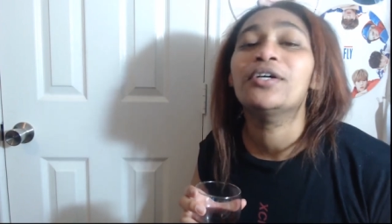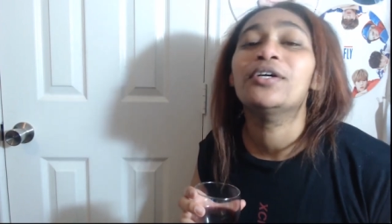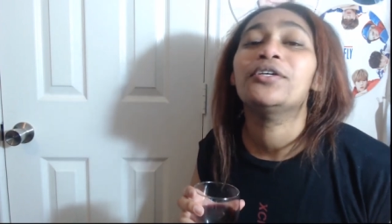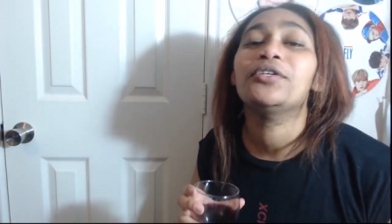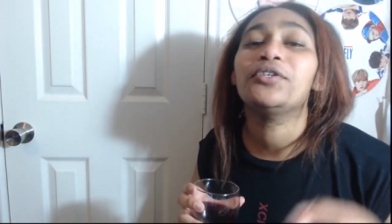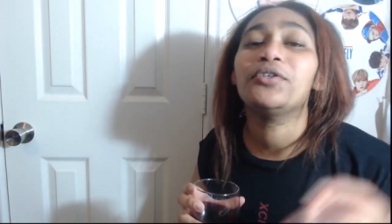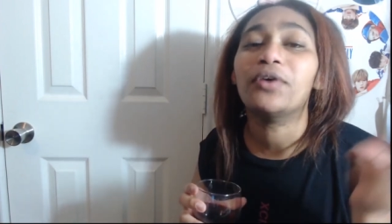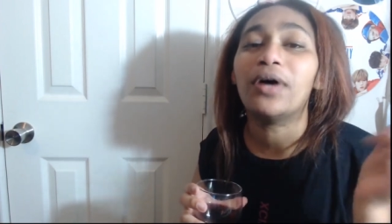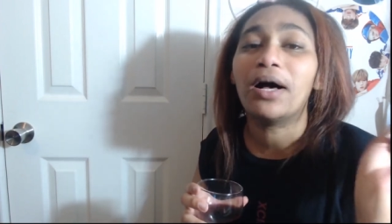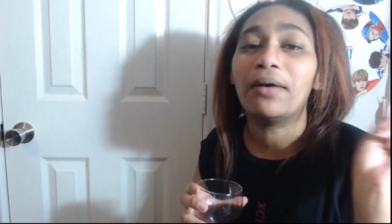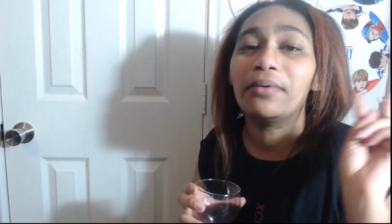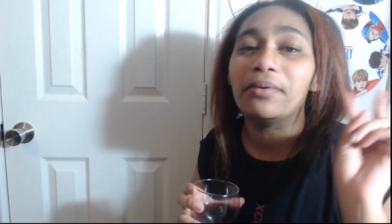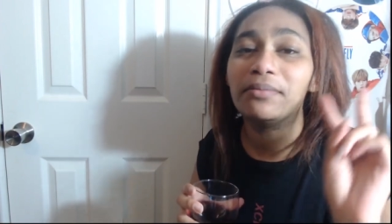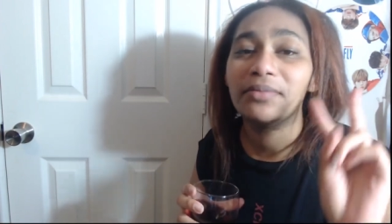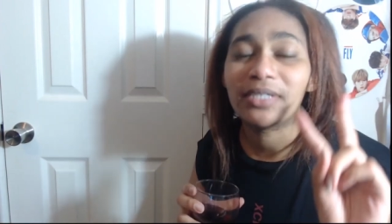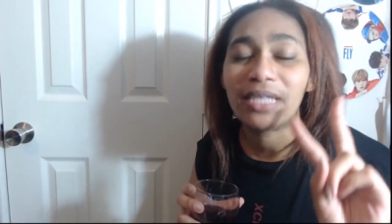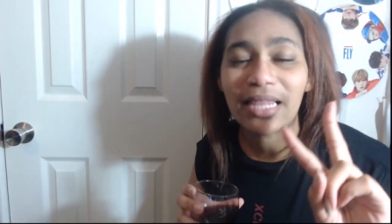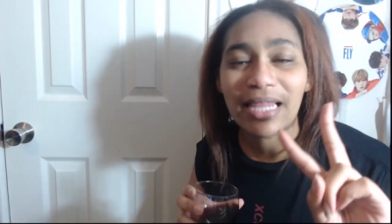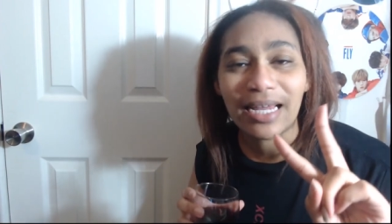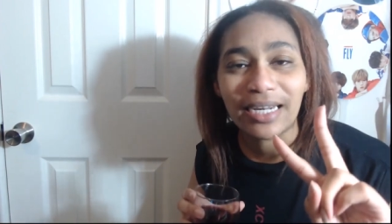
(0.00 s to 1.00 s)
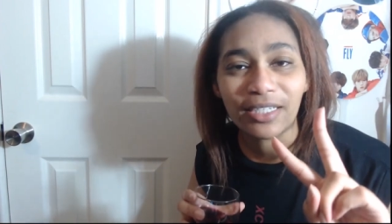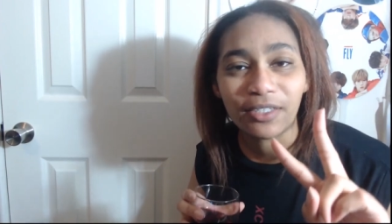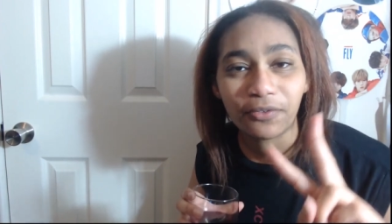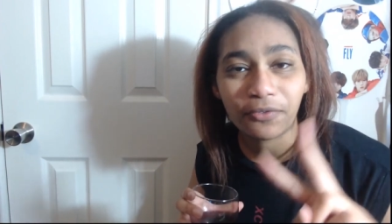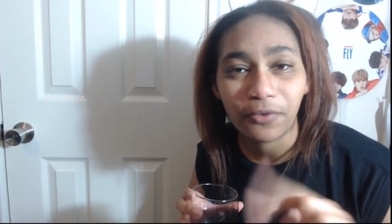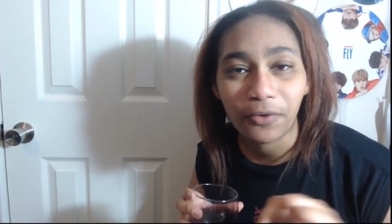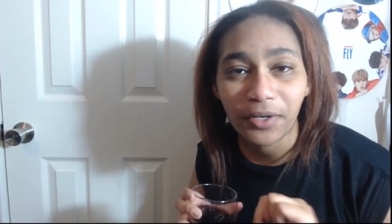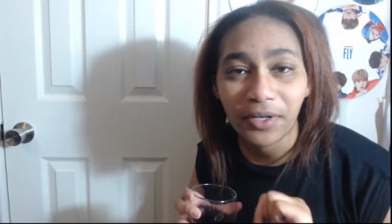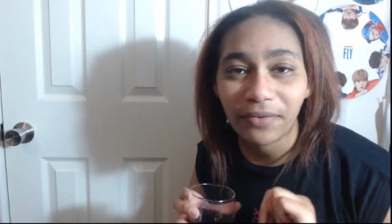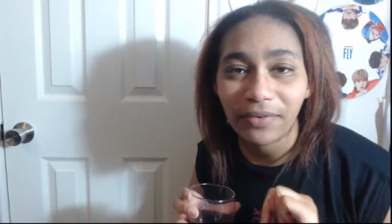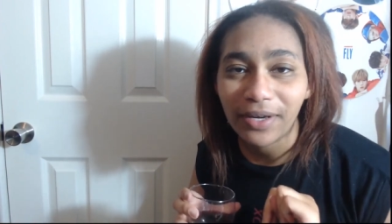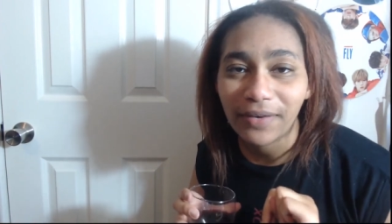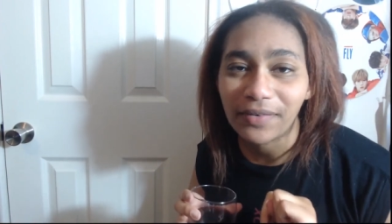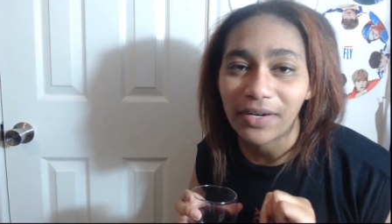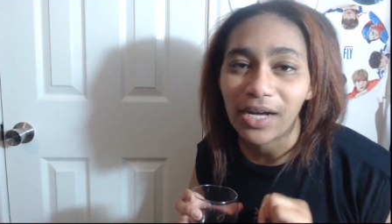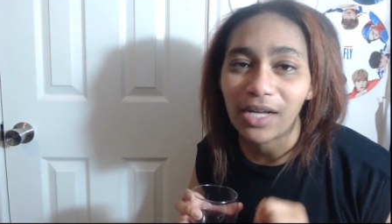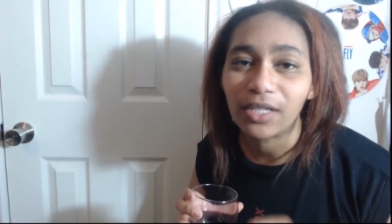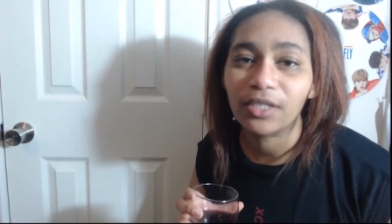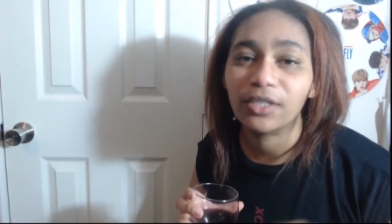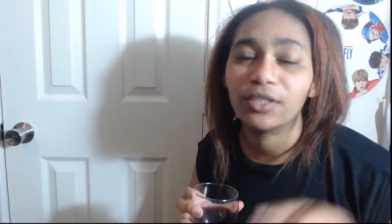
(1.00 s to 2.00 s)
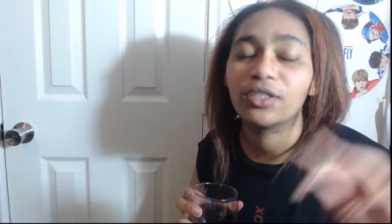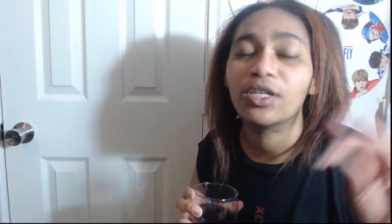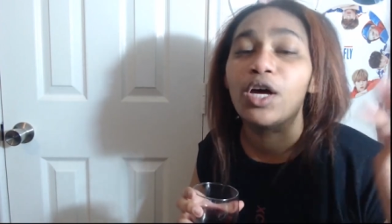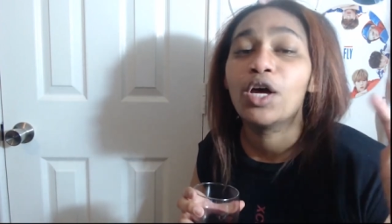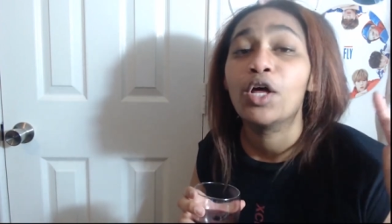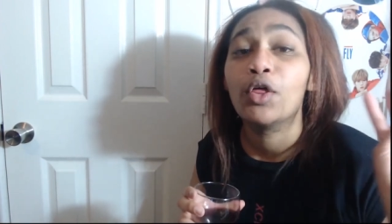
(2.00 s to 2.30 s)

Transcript: Two albums, that is forty-five dollars.